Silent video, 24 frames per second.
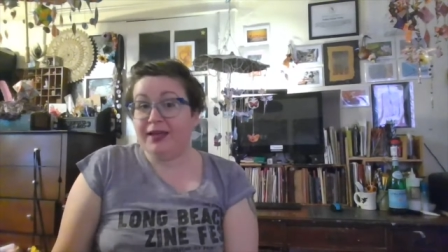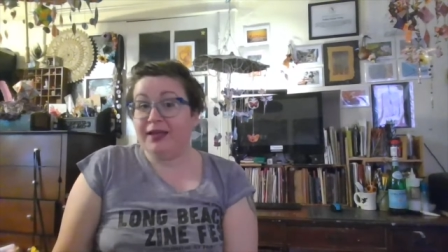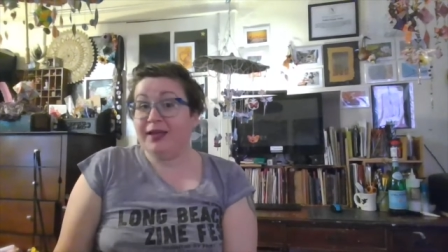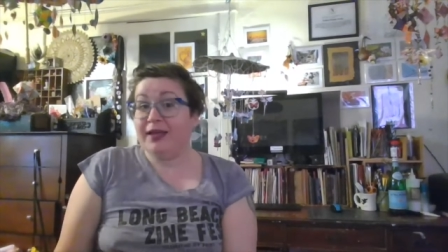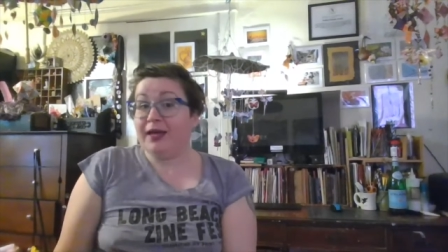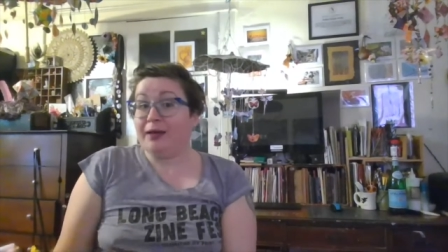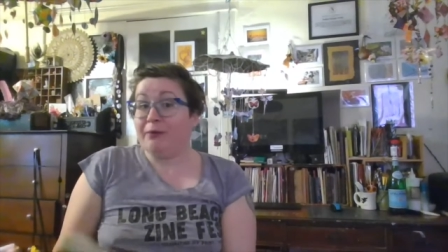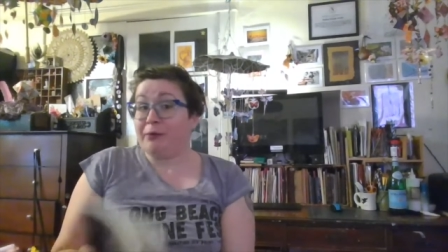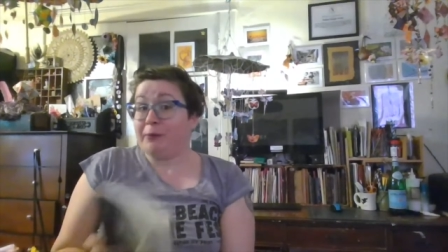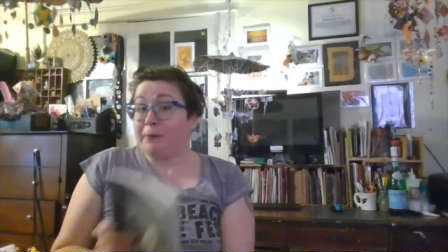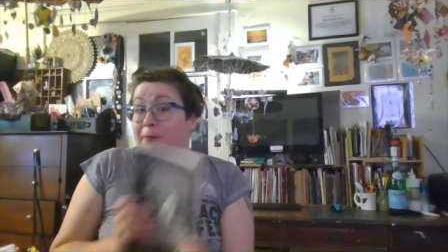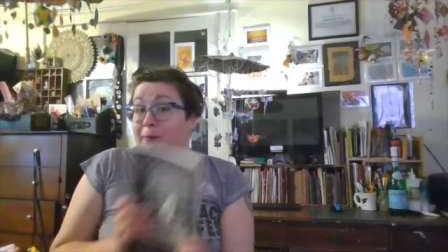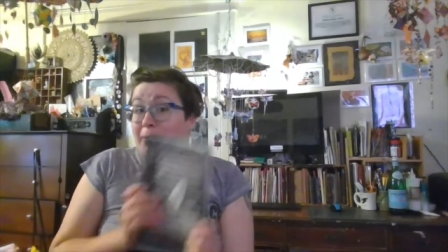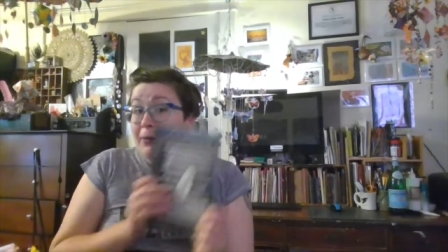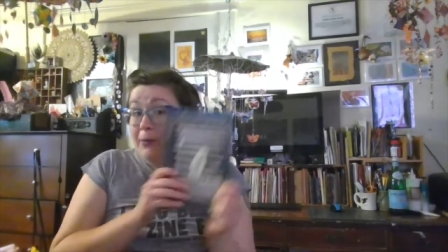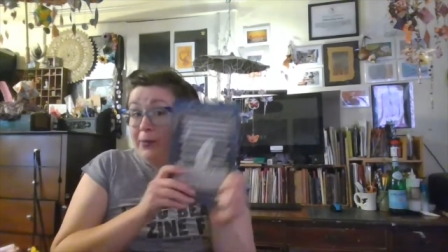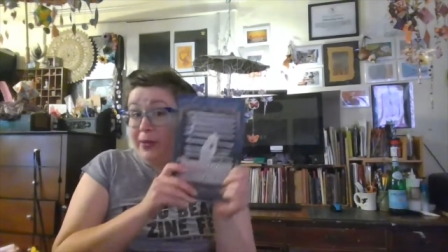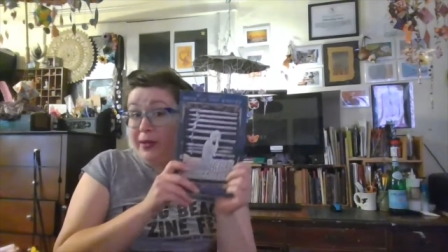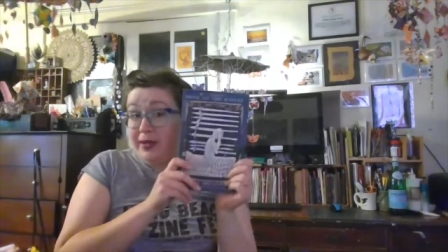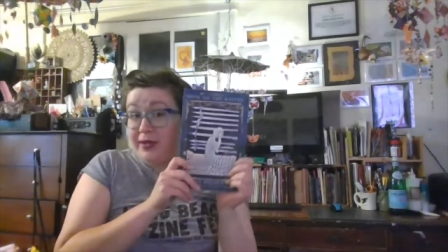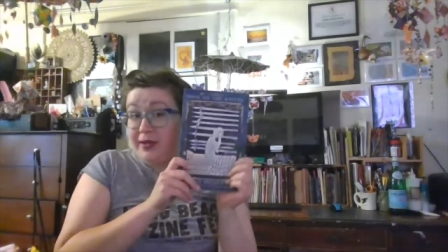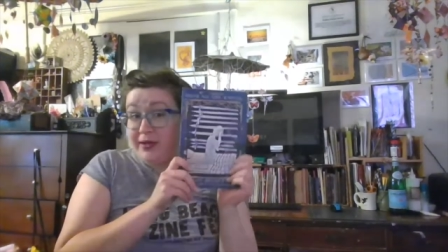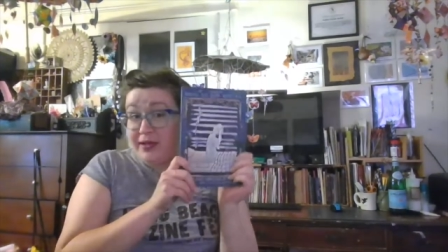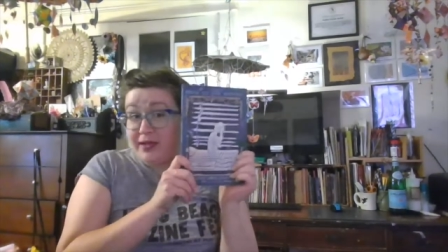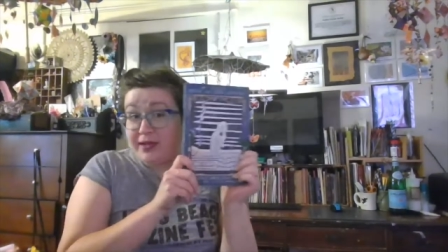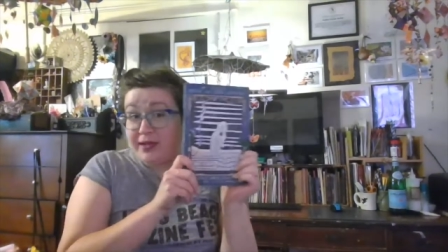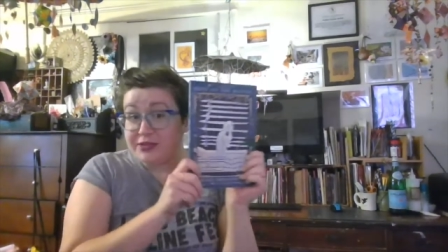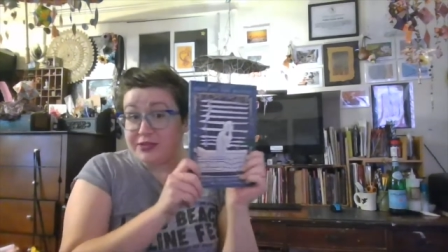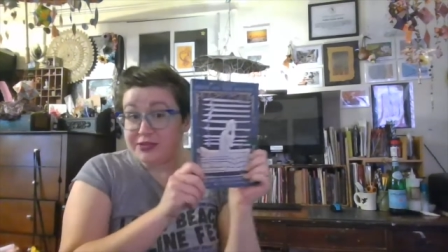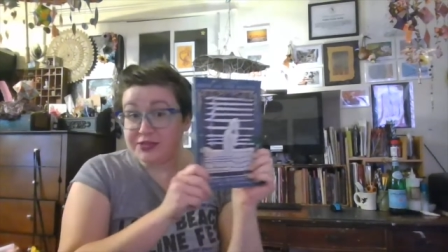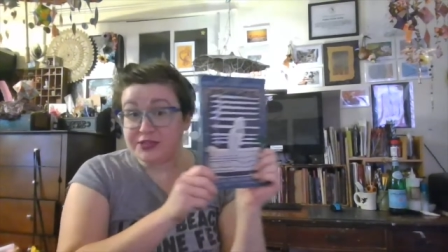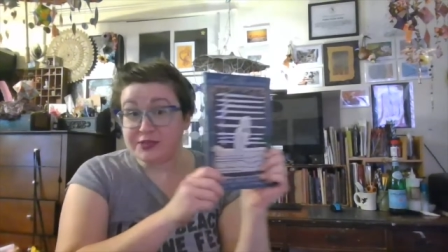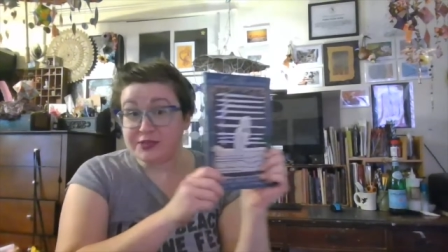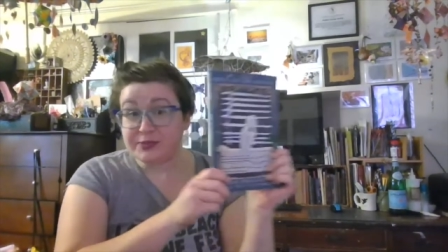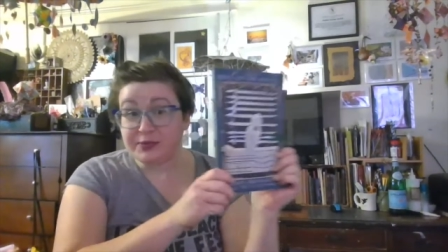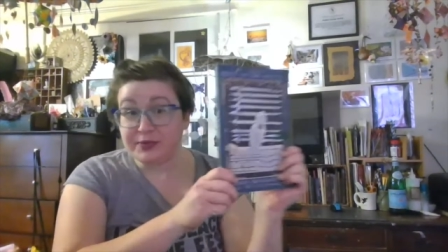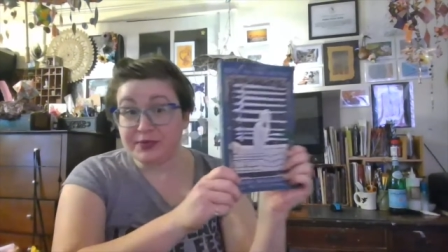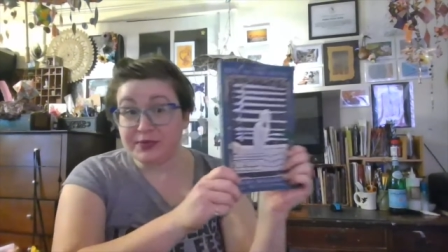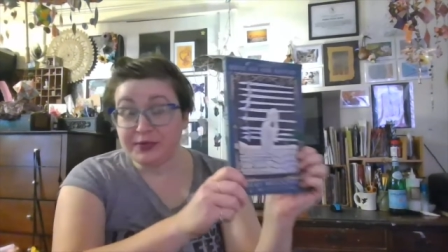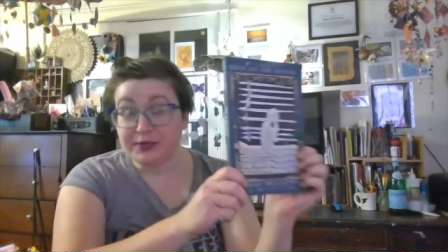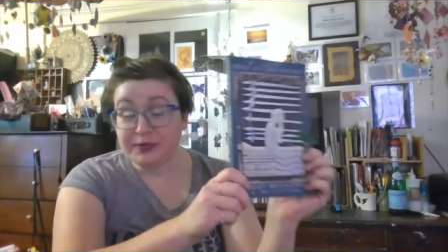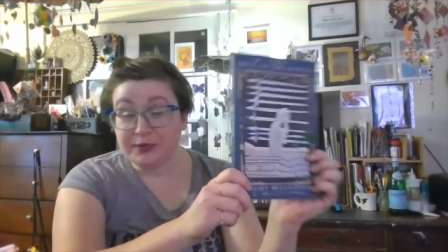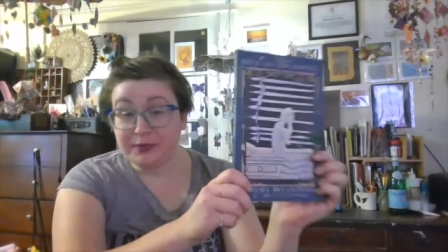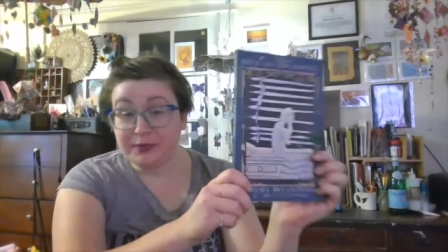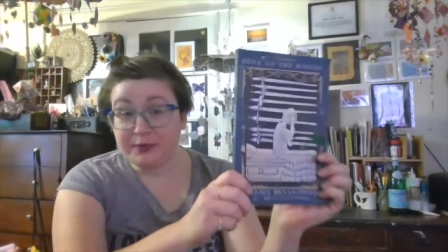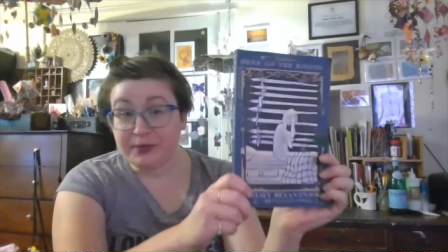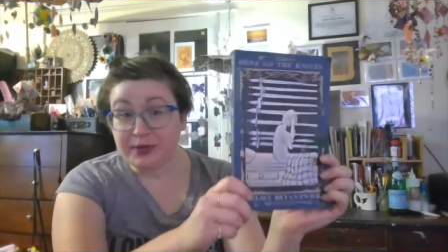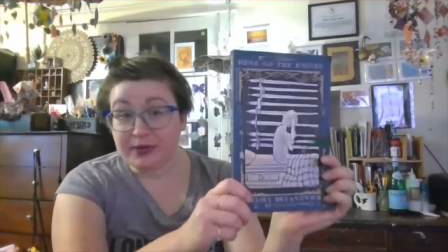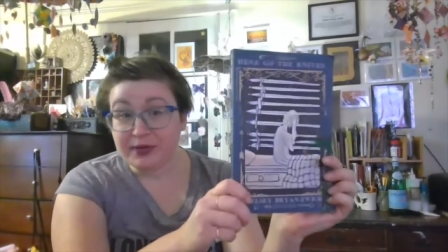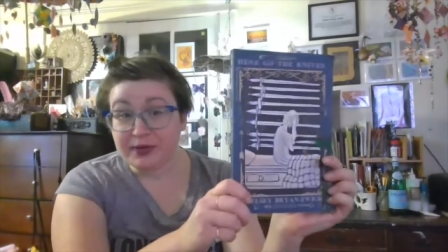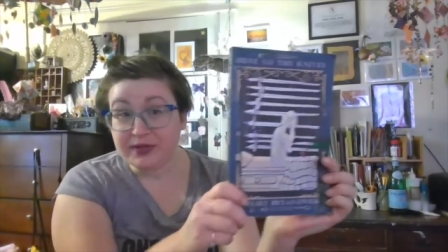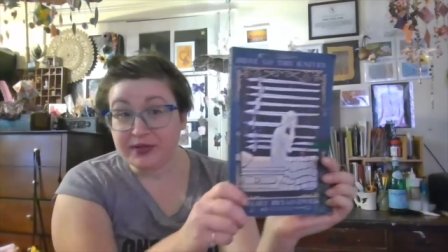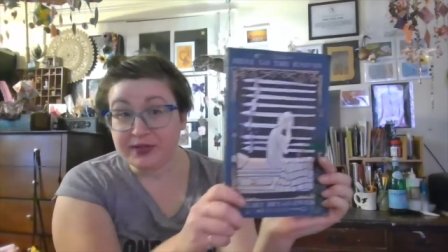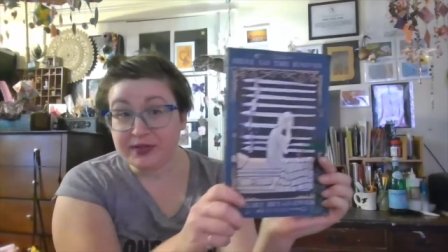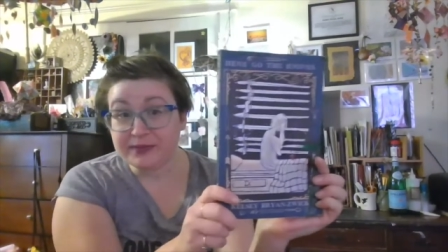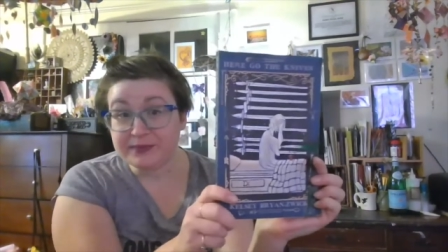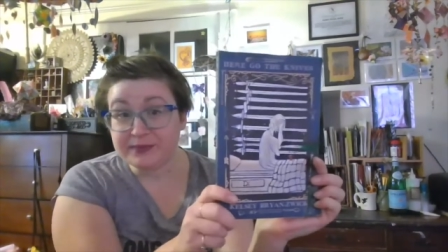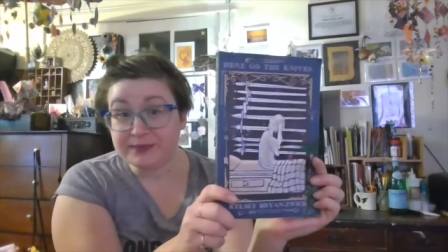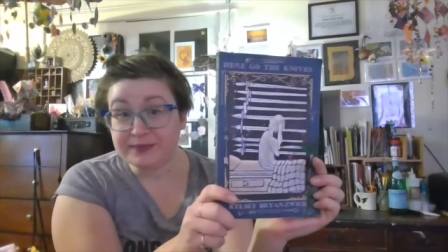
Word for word: I'm a poet. I just wrote a new book.